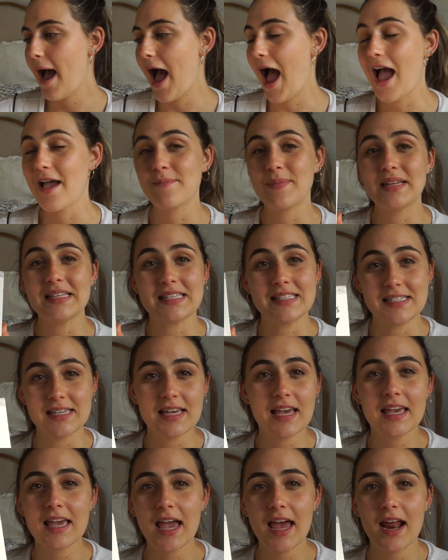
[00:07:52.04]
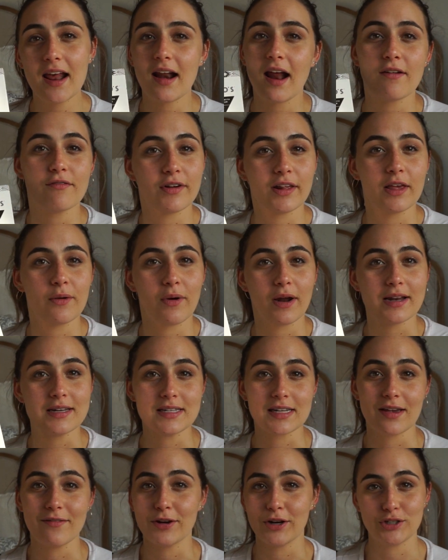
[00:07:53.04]
I've been seeing it and I really
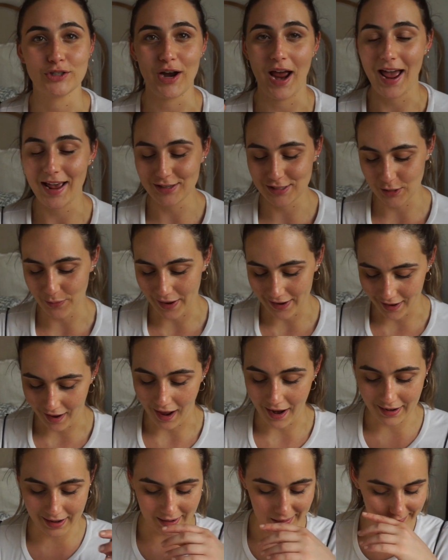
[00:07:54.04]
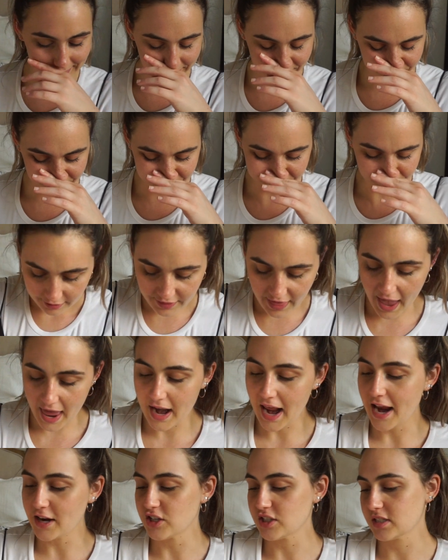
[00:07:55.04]
wanted to give it a try, so I got it.
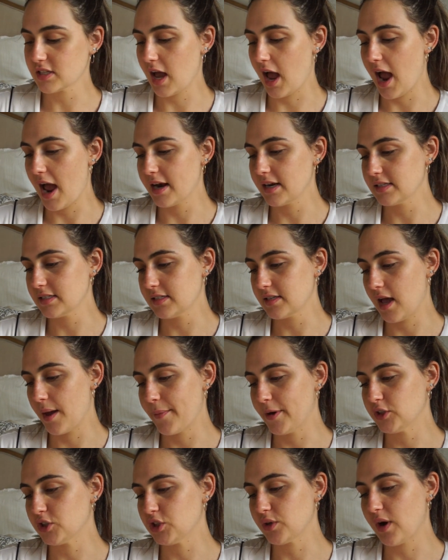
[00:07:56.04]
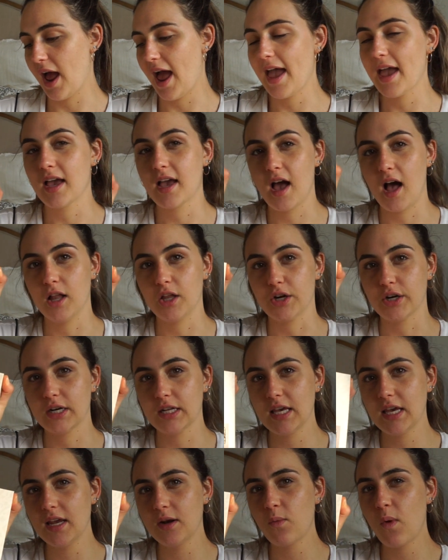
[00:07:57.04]
Then I just got some
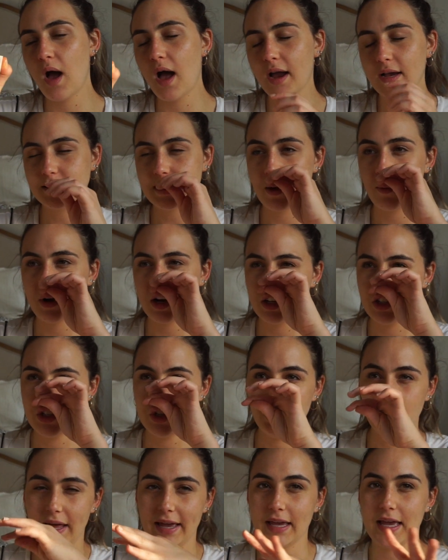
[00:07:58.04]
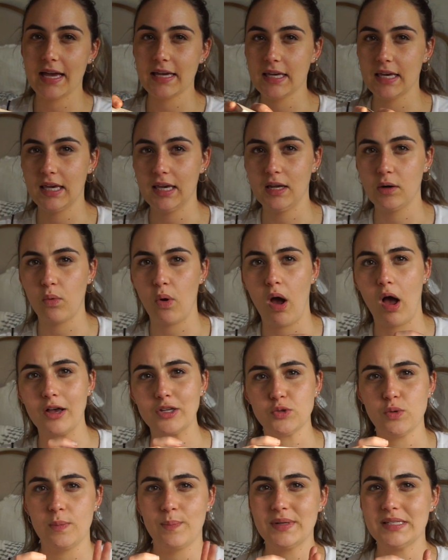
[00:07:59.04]
tri-colored quinoa because I want to do like a quinoa, sweet